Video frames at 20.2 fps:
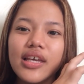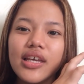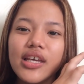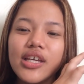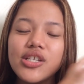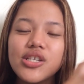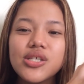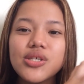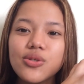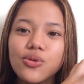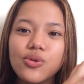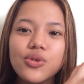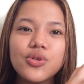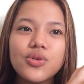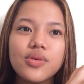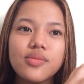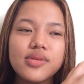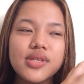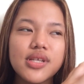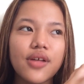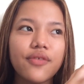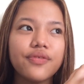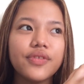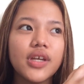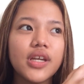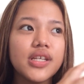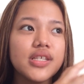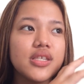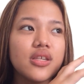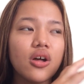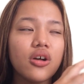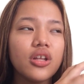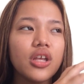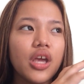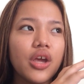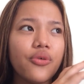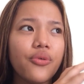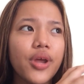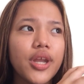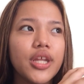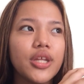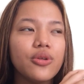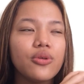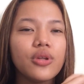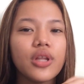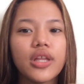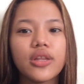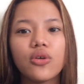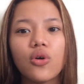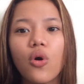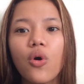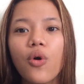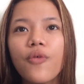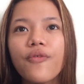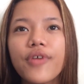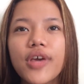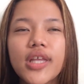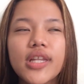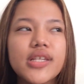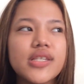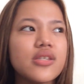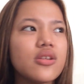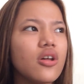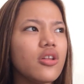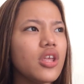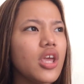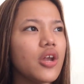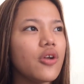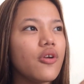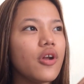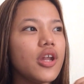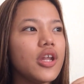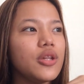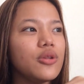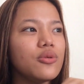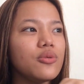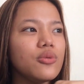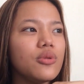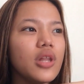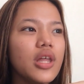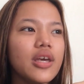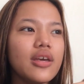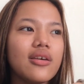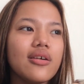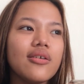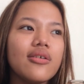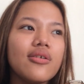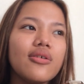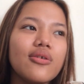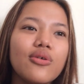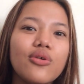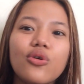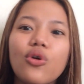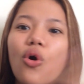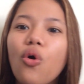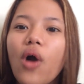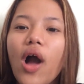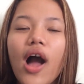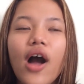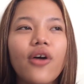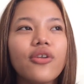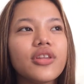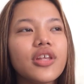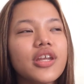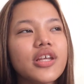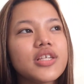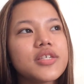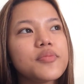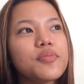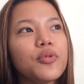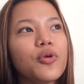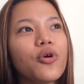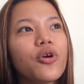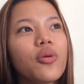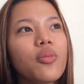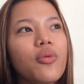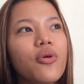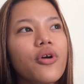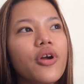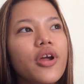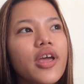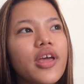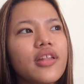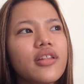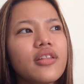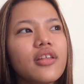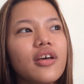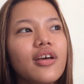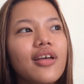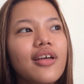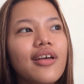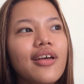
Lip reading: he just knows to himself that he's not yet ready to let go of it. He's not yet ready to, like, go out and explore more. And